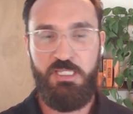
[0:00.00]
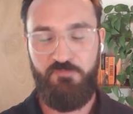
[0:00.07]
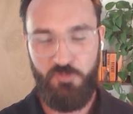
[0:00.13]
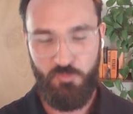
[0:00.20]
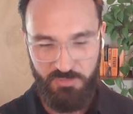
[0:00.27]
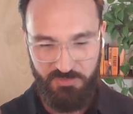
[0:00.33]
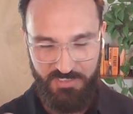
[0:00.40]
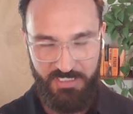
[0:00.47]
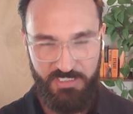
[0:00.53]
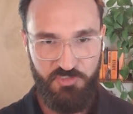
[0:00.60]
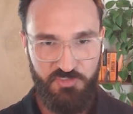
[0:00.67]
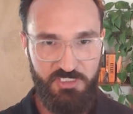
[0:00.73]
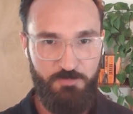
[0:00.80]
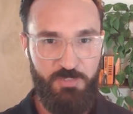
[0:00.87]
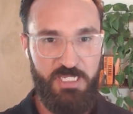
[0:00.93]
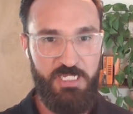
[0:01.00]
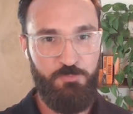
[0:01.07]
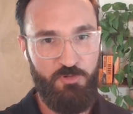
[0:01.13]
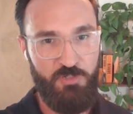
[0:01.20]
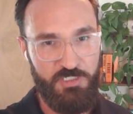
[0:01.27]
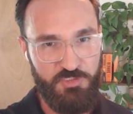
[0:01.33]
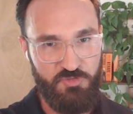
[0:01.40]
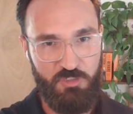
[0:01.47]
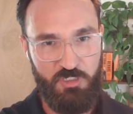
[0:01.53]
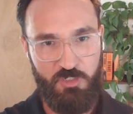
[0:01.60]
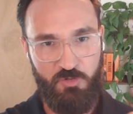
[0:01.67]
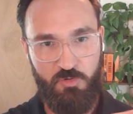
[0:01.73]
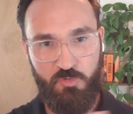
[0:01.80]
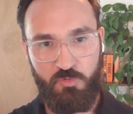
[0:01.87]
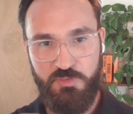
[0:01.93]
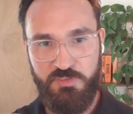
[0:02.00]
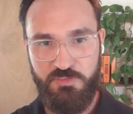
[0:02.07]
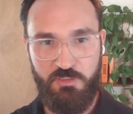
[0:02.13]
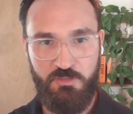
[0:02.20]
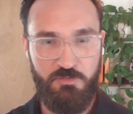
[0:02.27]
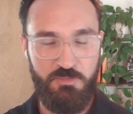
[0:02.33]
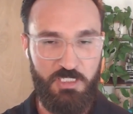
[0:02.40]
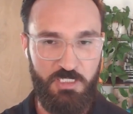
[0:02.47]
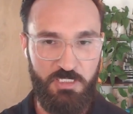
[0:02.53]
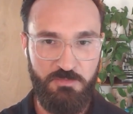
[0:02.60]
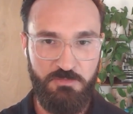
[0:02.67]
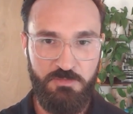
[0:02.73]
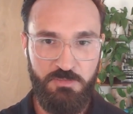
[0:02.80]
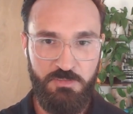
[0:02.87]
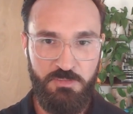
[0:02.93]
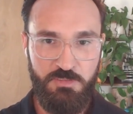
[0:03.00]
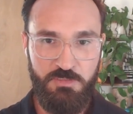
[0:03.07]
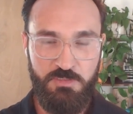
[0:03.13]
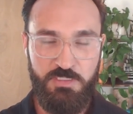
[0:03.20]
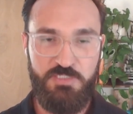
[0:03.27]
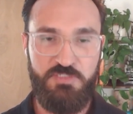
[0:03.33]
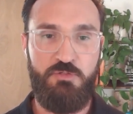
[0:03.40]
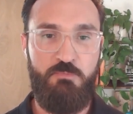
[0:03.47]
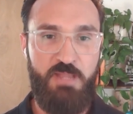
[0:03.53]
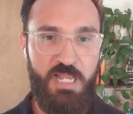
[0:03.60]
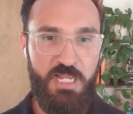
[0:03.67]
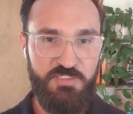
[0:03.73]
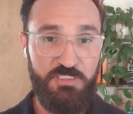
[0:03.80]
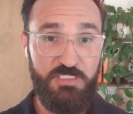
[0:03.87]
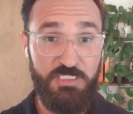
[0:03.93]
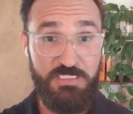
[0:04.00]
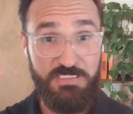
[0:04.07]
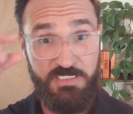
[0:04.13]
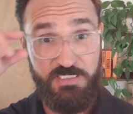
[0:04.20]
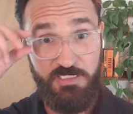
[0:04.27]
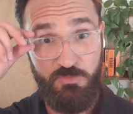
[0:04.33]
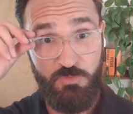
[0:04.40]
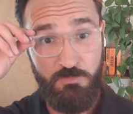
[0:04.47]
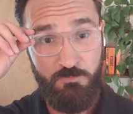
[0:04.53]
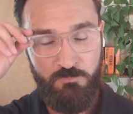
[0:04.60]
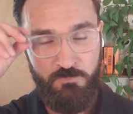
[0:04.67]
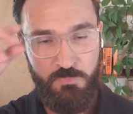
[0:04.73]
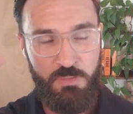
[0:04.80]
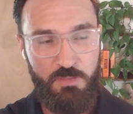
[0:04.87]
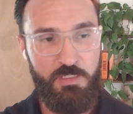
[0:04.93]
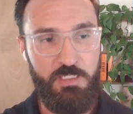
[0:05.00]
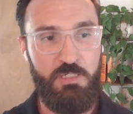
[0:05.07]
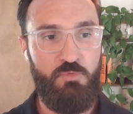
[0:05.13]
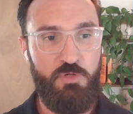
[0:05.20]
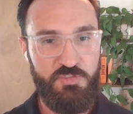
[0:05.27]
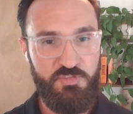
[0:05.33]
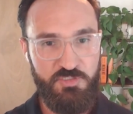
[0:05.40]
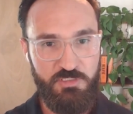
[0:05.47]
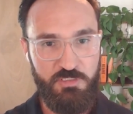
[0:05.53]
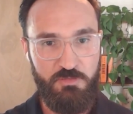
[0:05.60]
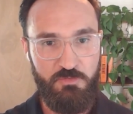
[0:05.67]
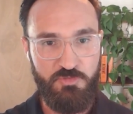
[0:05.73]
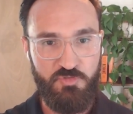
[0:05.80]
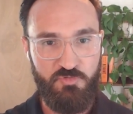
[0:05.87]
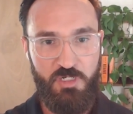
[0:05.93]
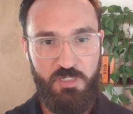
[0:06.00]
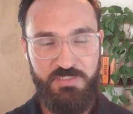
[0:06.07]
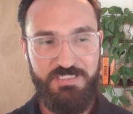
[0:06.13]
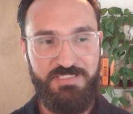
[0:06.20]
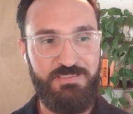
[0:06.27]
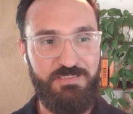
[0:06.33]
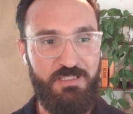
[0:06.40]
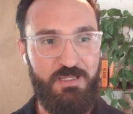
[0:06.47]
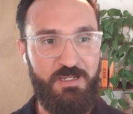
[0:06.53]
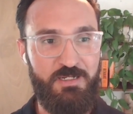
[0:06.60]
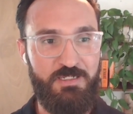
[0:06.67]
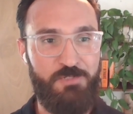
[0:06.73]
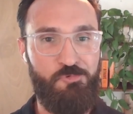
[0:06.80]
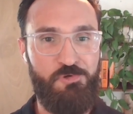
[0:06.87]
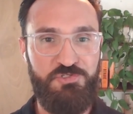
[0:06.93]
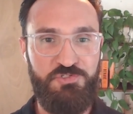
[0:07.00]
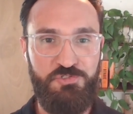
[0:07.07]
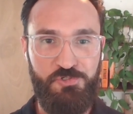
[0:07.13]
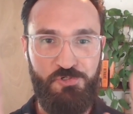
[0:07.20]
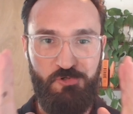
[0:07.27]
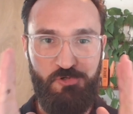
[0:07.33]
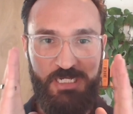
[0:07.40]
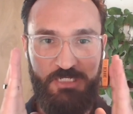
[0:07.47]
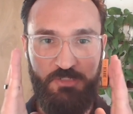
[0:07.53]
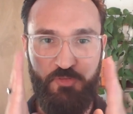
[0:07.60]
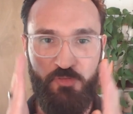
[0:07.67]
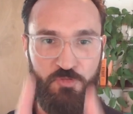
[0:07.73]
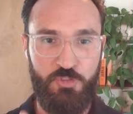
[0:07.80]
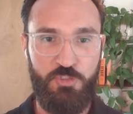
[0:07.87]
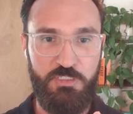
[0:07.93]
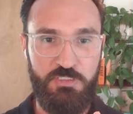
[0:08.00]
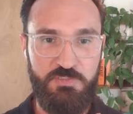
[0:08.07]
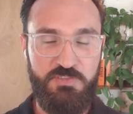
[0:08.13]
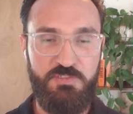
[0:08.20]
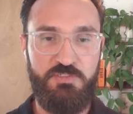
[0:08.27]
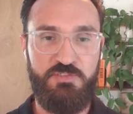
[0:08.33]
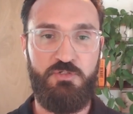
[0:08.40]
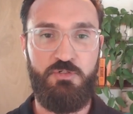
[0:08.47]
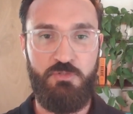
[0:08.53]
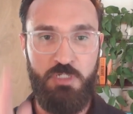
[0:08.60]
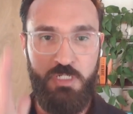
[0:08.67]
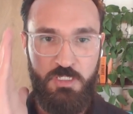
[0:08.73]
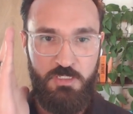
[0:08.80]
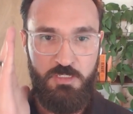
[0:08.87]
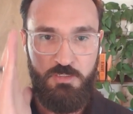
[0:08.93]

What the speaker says: if you were to take a sheet of paper and draw a horizontal line. Okay, so imagine a continuum. And I want you to draw this line and I want you to create thirds. So,